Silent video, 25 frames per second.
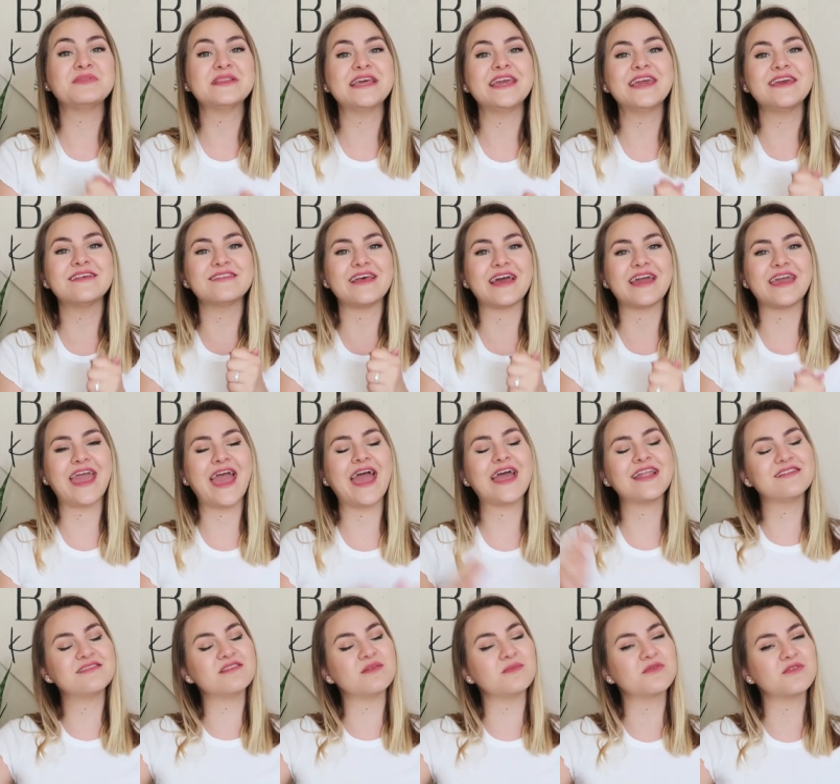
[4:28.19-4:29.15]
please
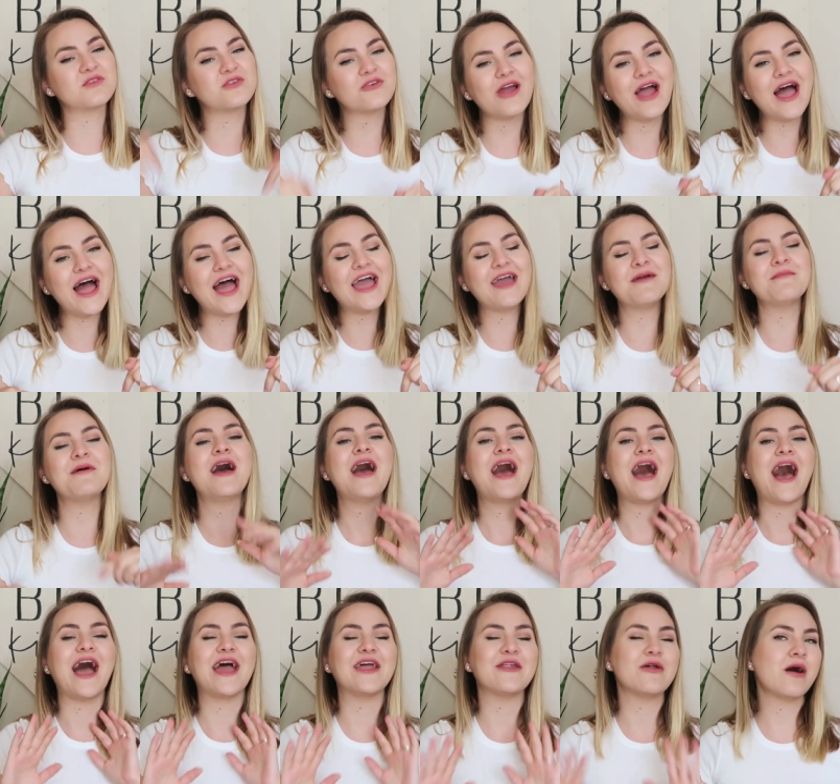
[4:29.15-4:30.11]
again subscribe.
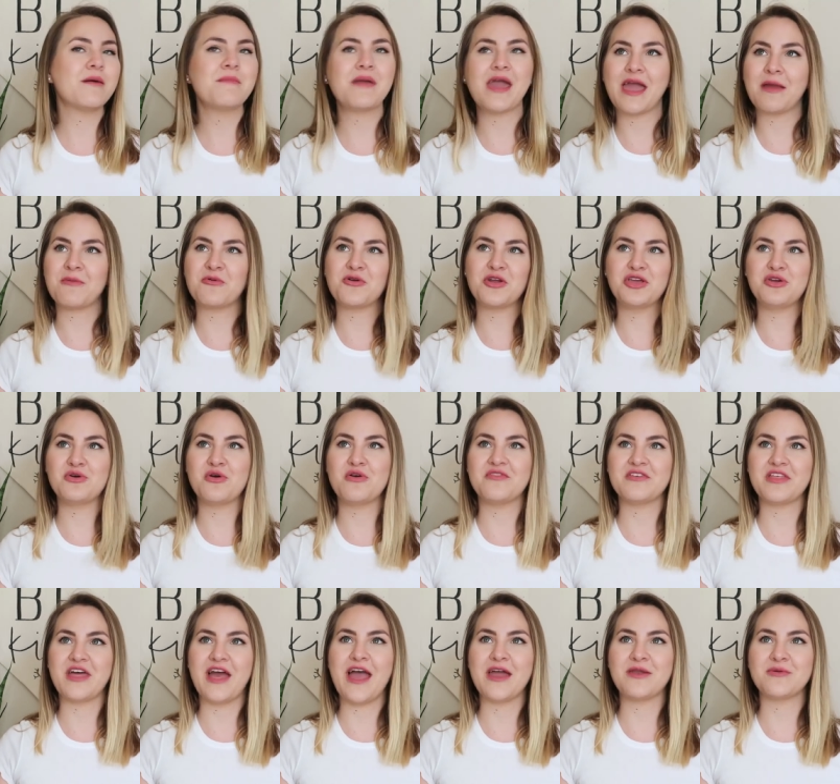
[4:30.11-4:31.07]
I know I'm hammering you
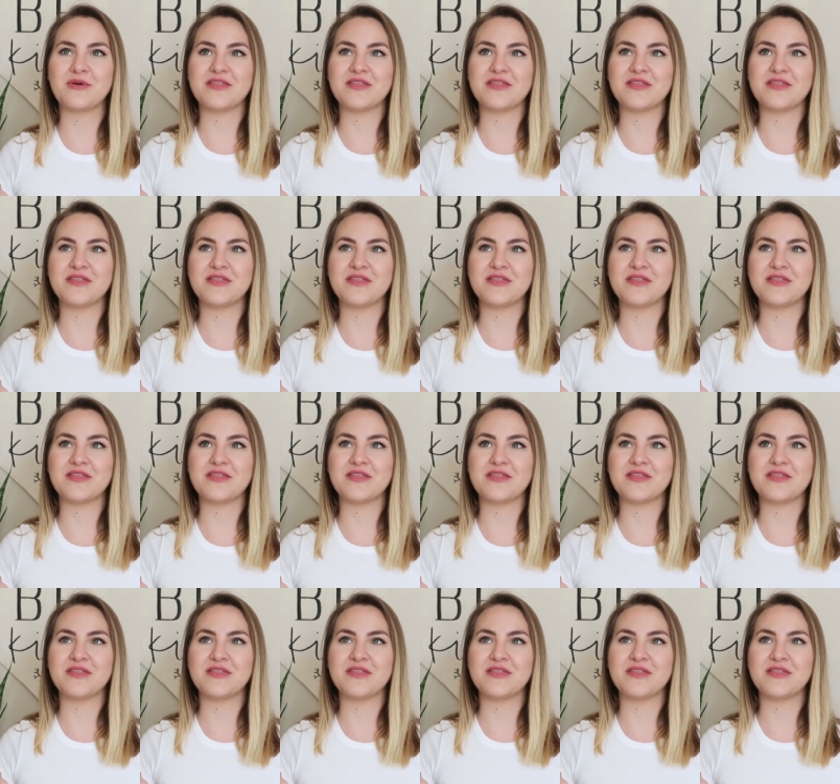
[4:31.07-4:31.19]
over the head